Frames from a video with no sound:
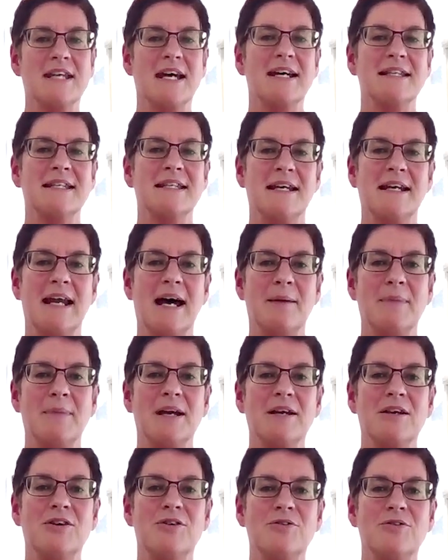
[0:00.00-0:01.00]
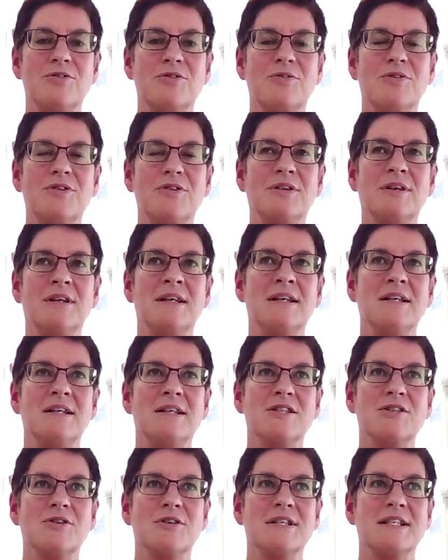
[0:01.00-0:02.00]
that dynamic, you know,
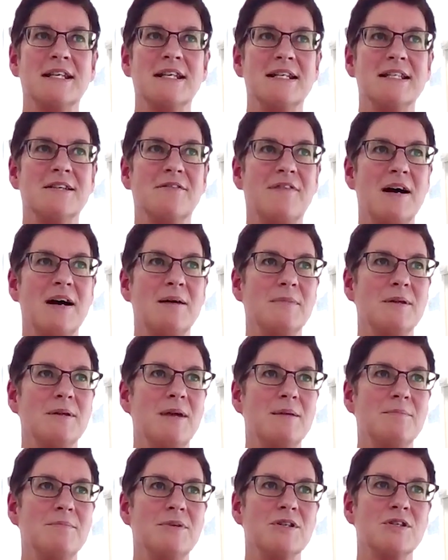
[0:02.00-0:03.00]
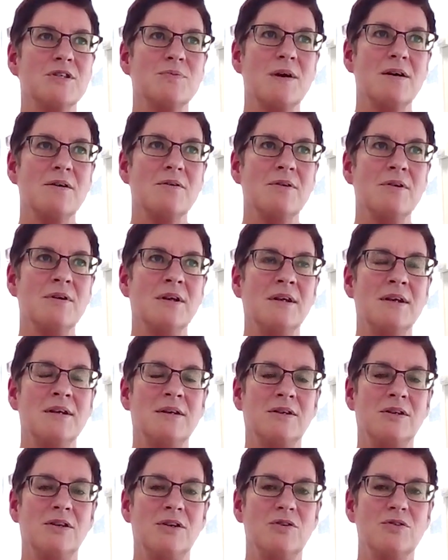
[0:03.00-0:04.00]
sort of saying to family members, well,
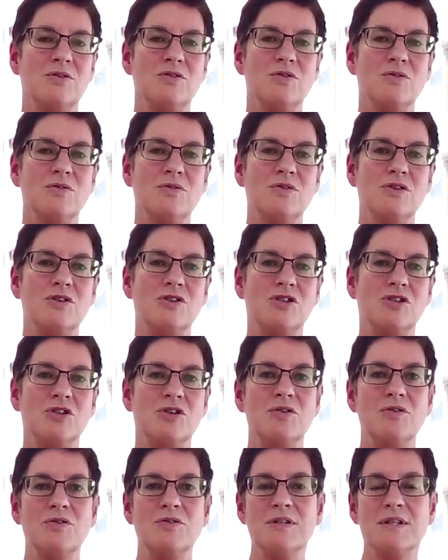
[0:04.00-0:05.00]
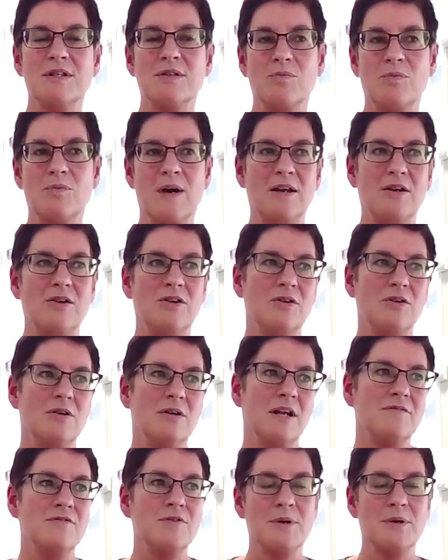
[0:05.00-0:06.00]
you know, don't choose when your
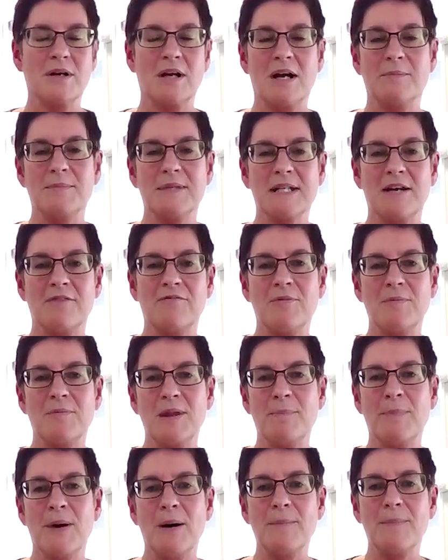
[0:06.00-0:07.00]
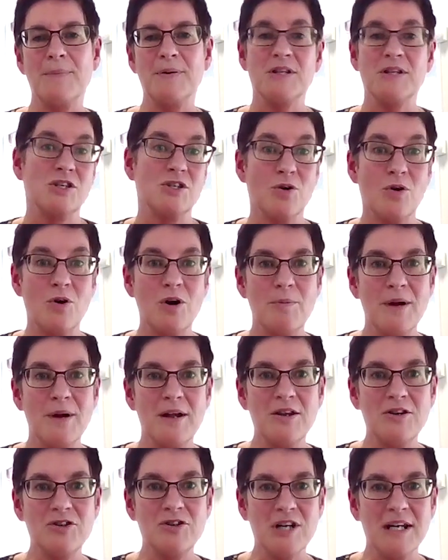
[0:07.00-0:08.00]
loved one comes in from the pub to talk
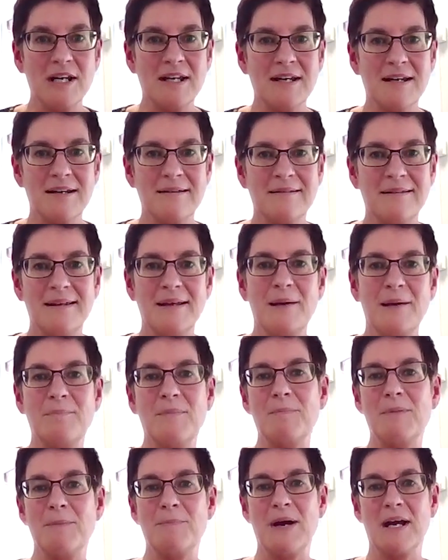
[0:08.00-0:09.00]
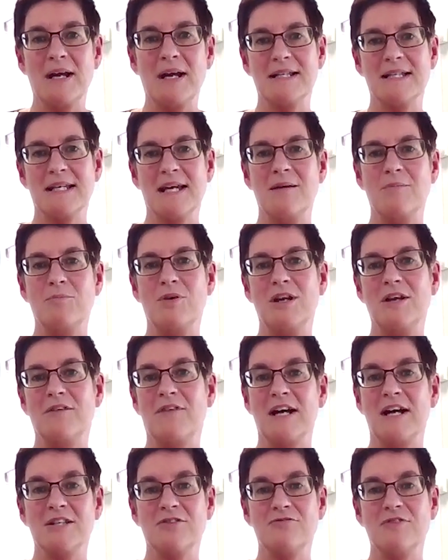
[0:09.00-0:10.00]
about their drinking. Maybe pick a time where you've
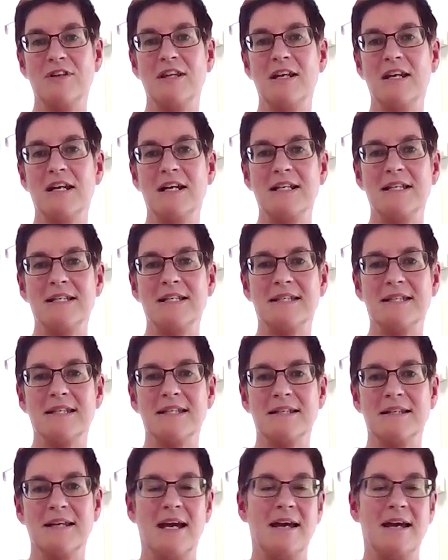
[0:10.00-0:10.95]
had a really nice